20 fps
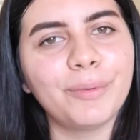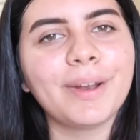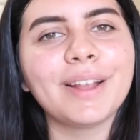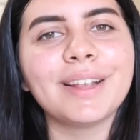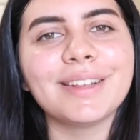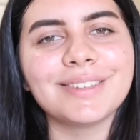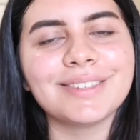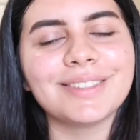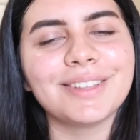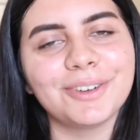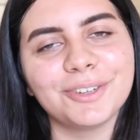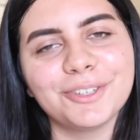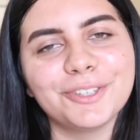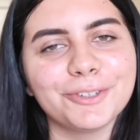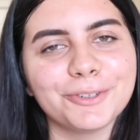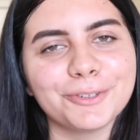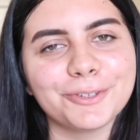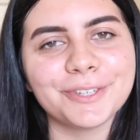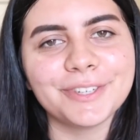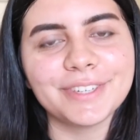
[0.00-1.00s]
raise their
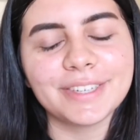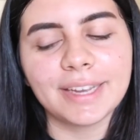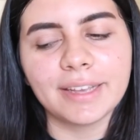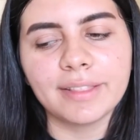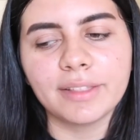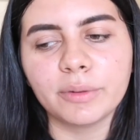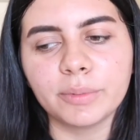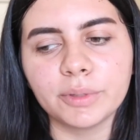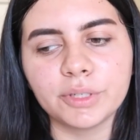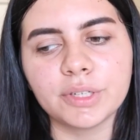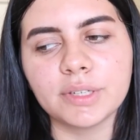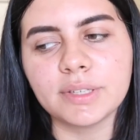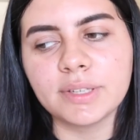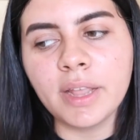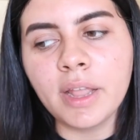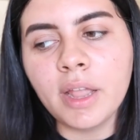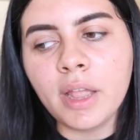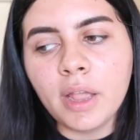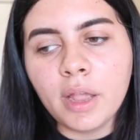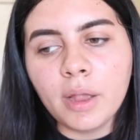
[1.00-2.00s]
children together, which is
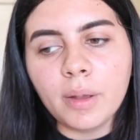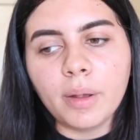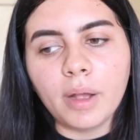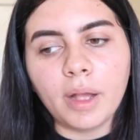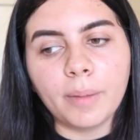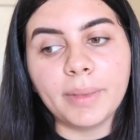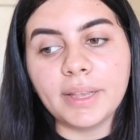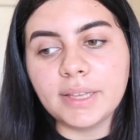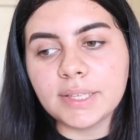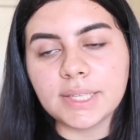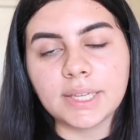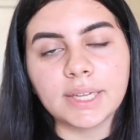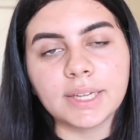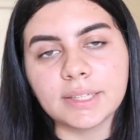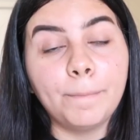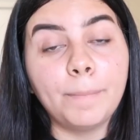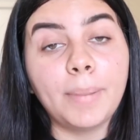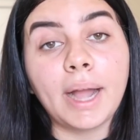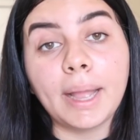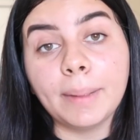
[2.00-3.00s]
amazing.
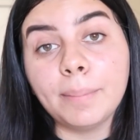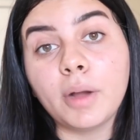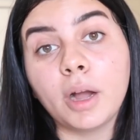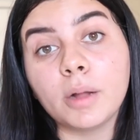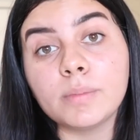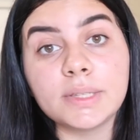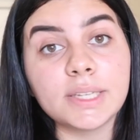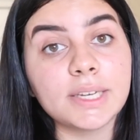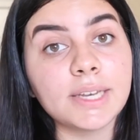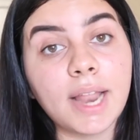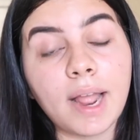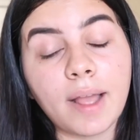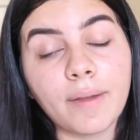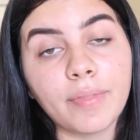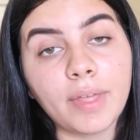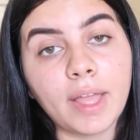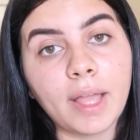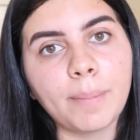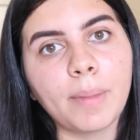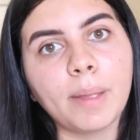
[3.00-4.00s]
My mom didn't
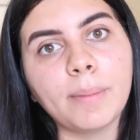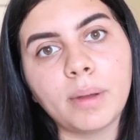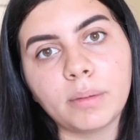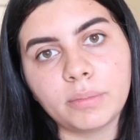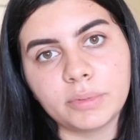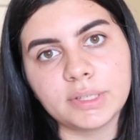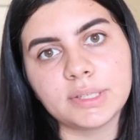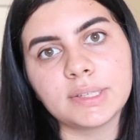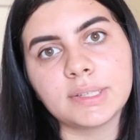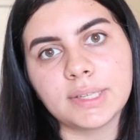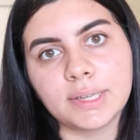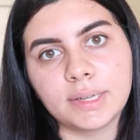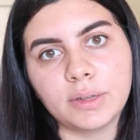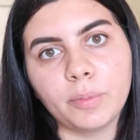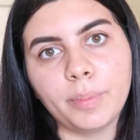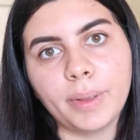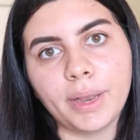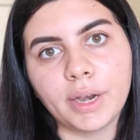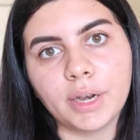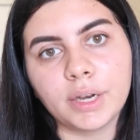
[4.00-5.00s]
have that. My mom was a
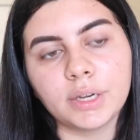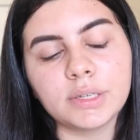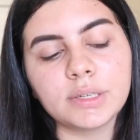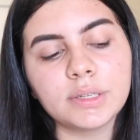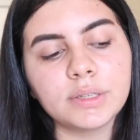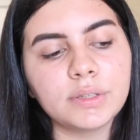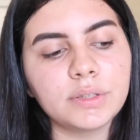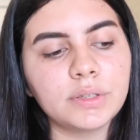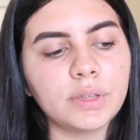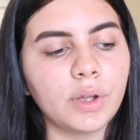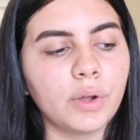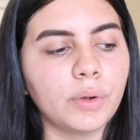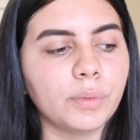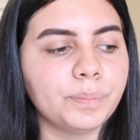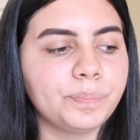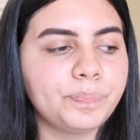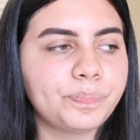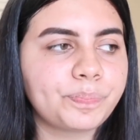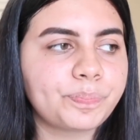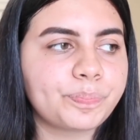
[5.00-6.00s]
single parent.
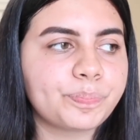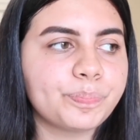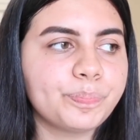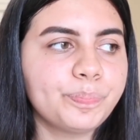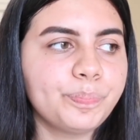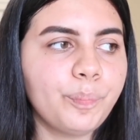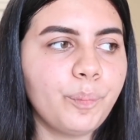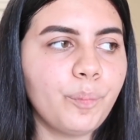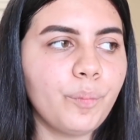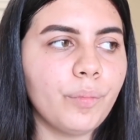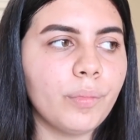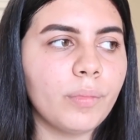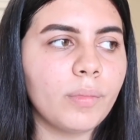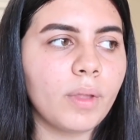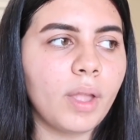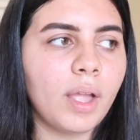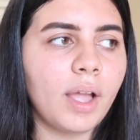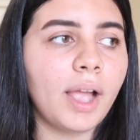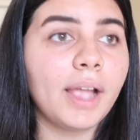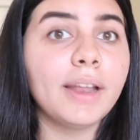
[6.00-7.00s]
So
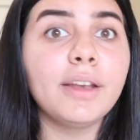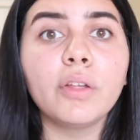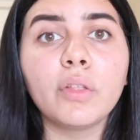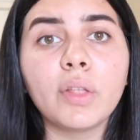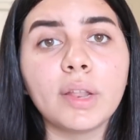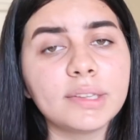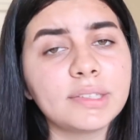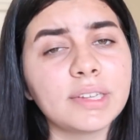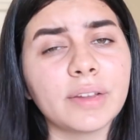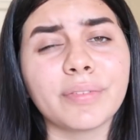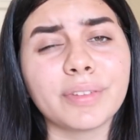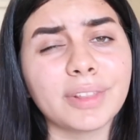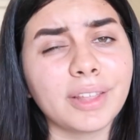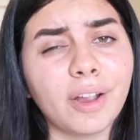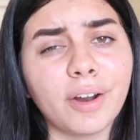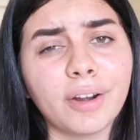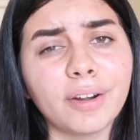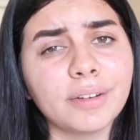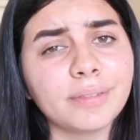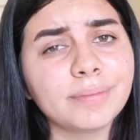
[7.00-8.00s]
I know that it's definitely
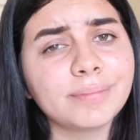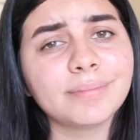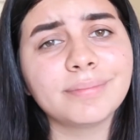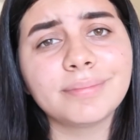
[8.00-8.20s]
hard.